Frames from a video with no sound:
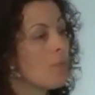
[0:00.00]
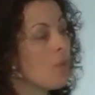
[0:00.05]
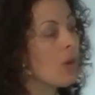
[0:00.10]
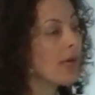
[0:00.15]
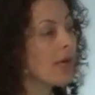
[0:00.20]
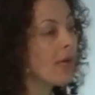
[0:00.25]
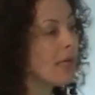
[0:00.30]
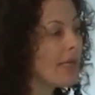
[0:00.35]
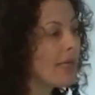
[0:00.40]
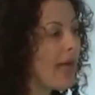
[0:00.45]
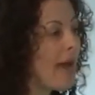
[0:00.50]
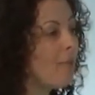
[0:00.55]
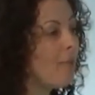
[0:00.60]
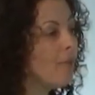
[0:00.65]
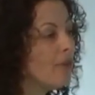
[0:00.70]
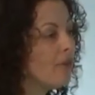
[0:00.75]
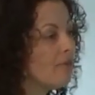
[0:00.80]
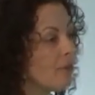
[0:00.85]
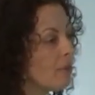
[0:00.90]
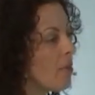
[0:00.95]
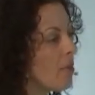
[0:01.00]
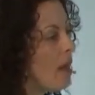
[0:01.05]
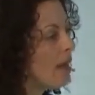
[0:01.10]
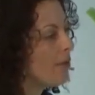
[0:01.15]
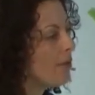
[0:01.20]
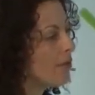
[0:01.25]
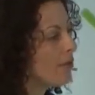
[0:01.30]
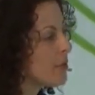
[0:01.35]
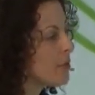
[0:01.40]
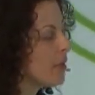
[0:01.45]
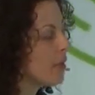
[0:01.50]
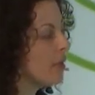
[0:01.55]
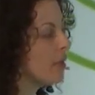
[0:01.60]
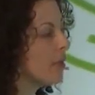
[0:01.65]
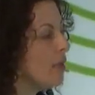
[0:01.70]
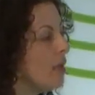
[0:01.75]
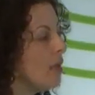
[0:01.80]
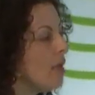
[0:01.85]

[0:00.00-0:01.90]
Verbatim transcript: more collaborative democracy,